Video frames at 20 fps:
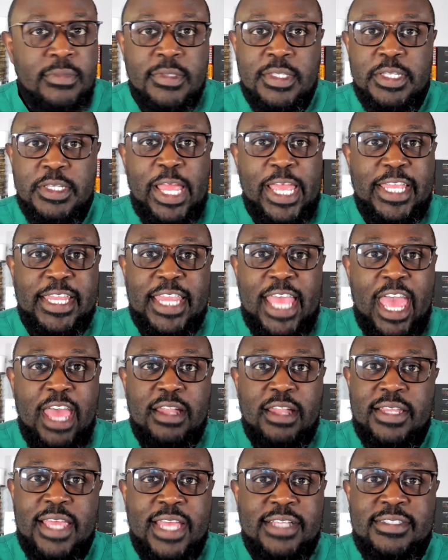Like
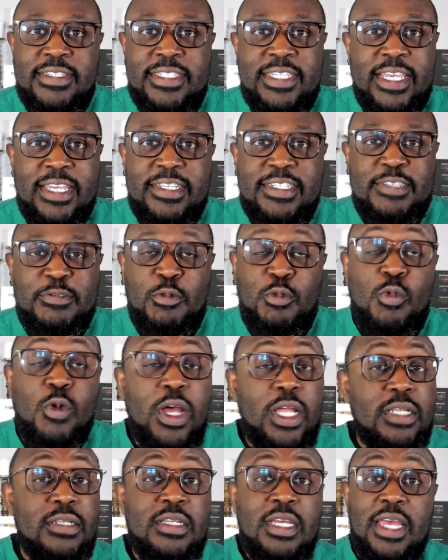that says,
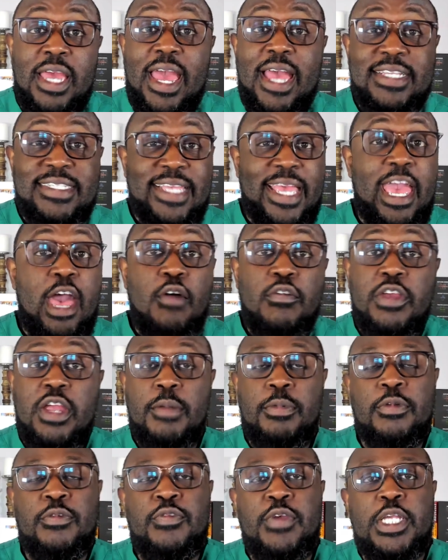one, as a healthcare
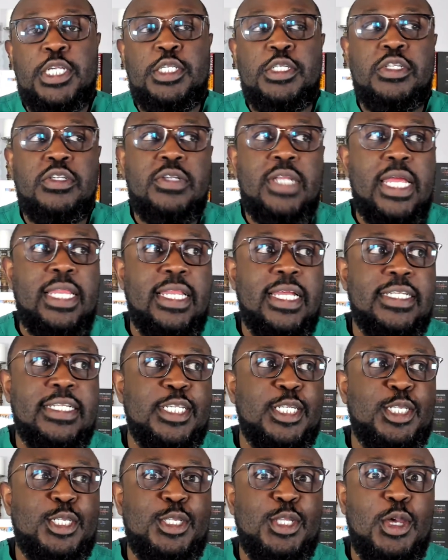professional, that lets
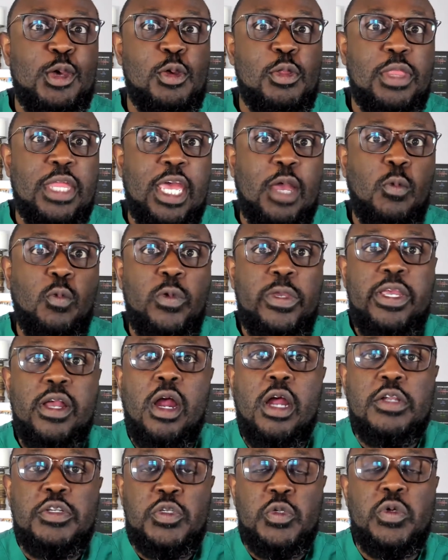us know that we
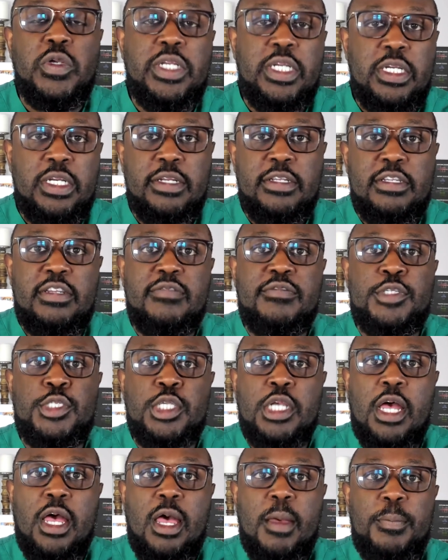aren't doing a good enough
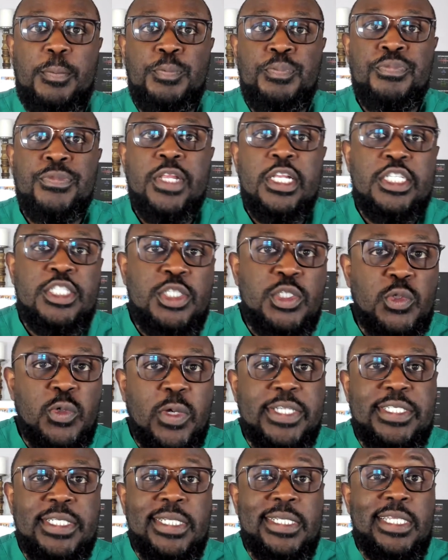job
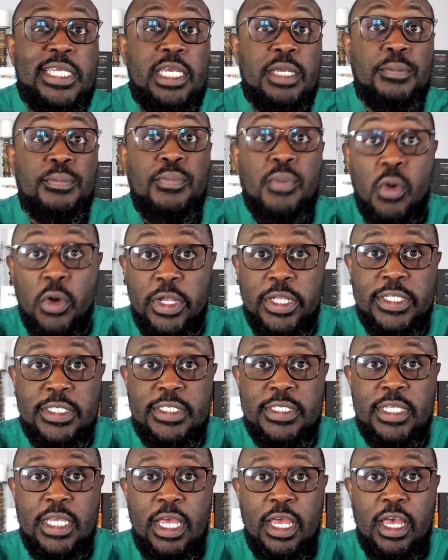stressing the importance
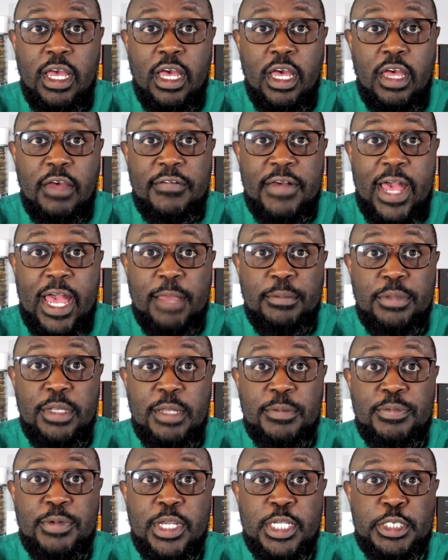of high
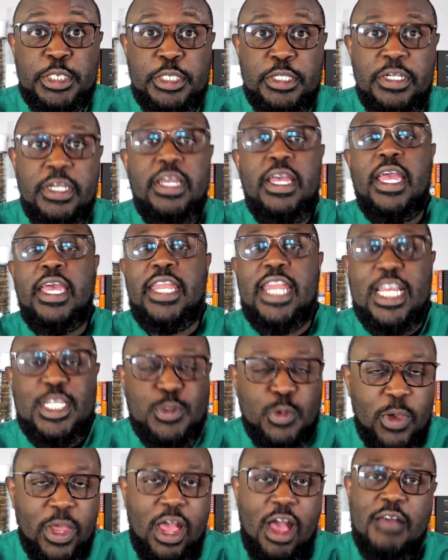blood pressure, and that's
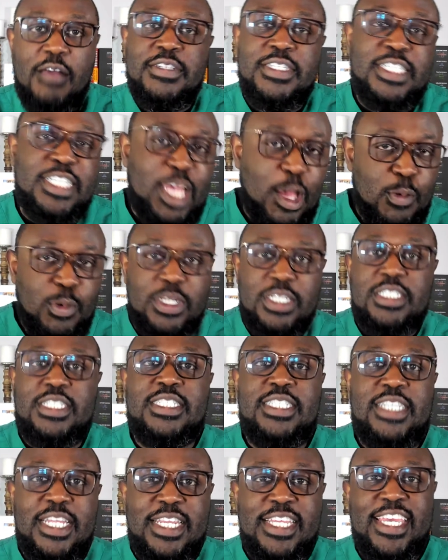why obviously I wanted to
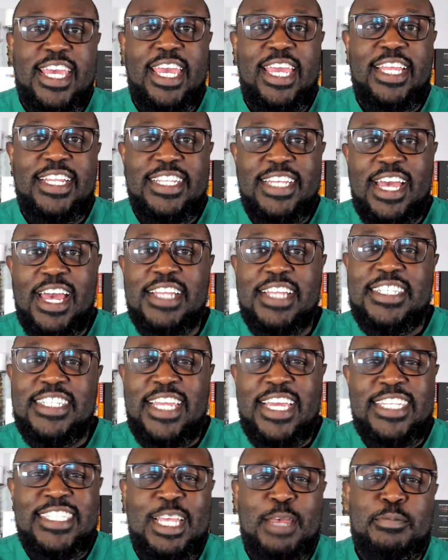dedicate
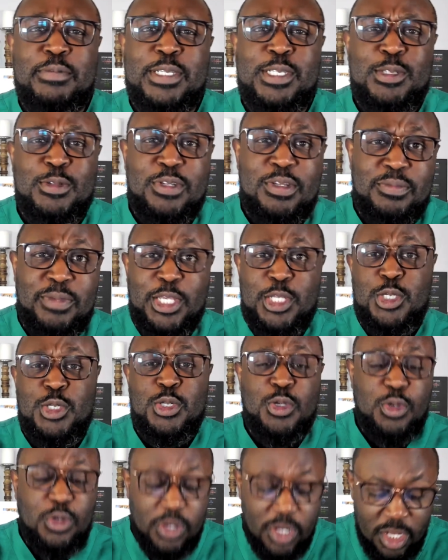today's episode to make
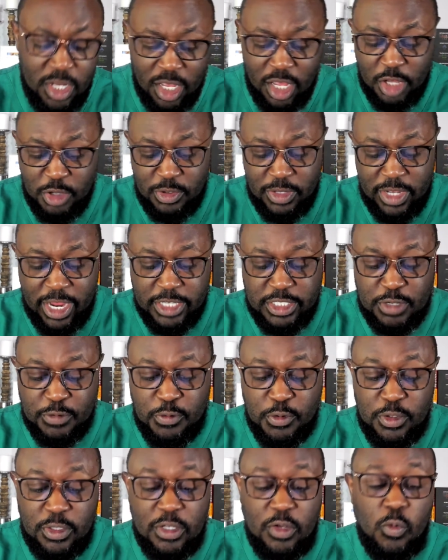sure you guys are
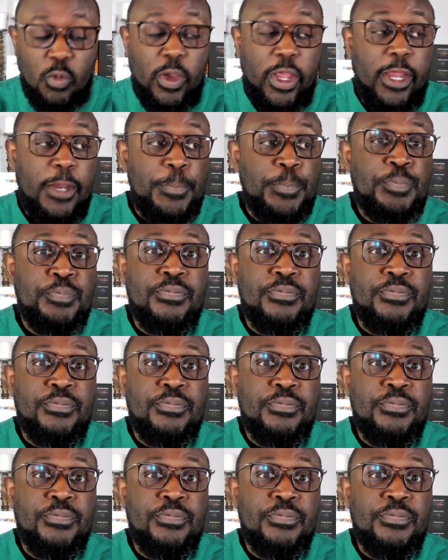fully aware.